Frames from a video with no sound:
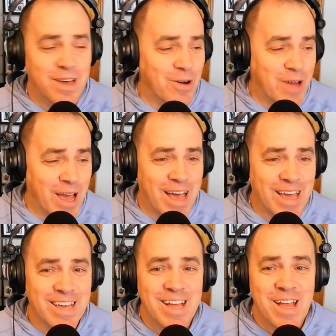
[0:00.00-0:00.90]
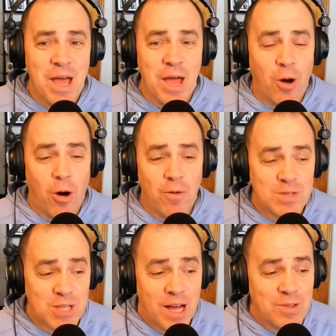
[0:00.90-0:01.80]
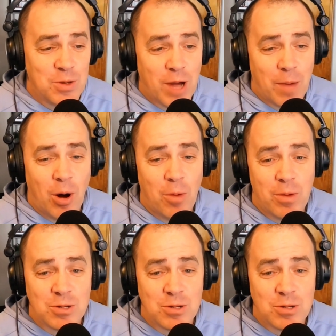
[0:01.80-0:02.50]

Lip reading: Okay. And all of a sudden you come home and